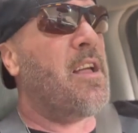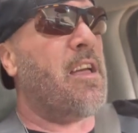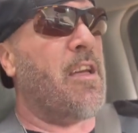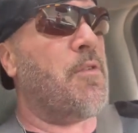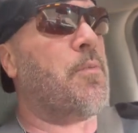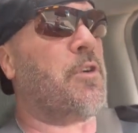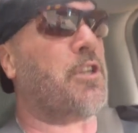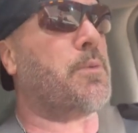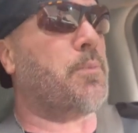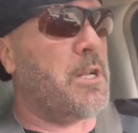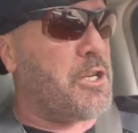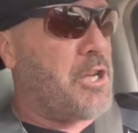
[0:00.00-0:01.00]
If you put a
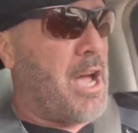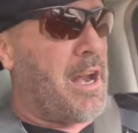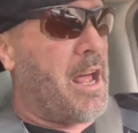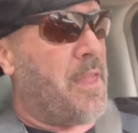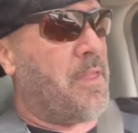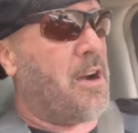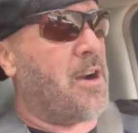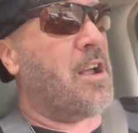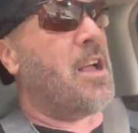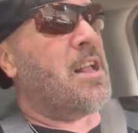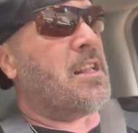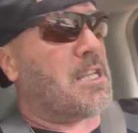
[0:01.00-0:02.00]
split shot on there,
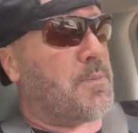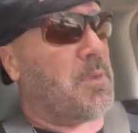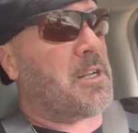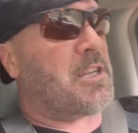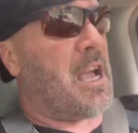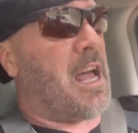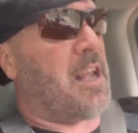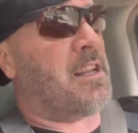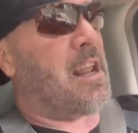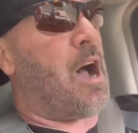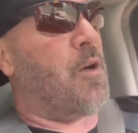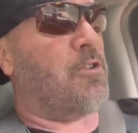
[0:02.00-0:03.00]
the split shot and
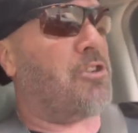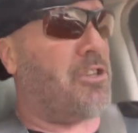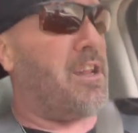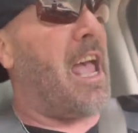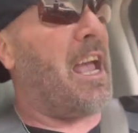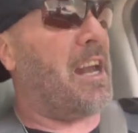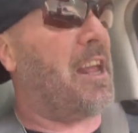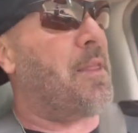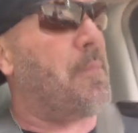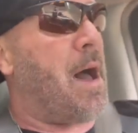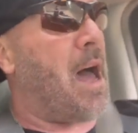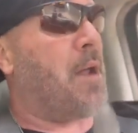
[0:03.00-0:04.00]
now is snagging on the
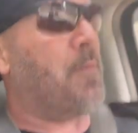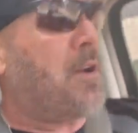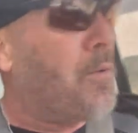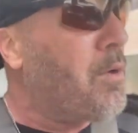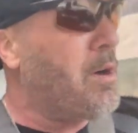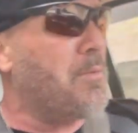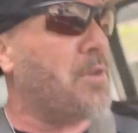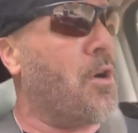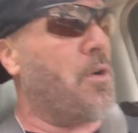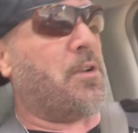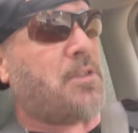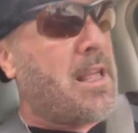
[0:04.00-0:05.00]
bottom and the worm's
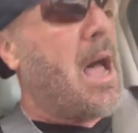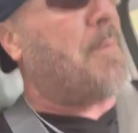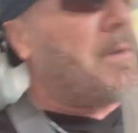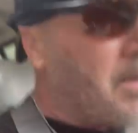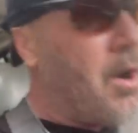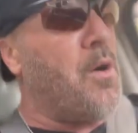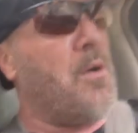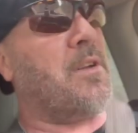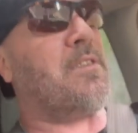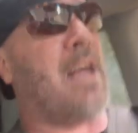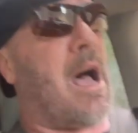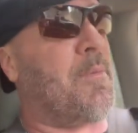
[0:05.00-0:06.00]
going stopping, going
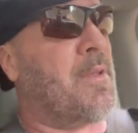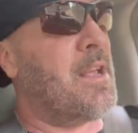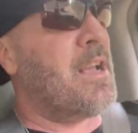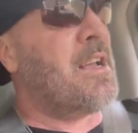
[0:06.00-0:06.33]
stopping.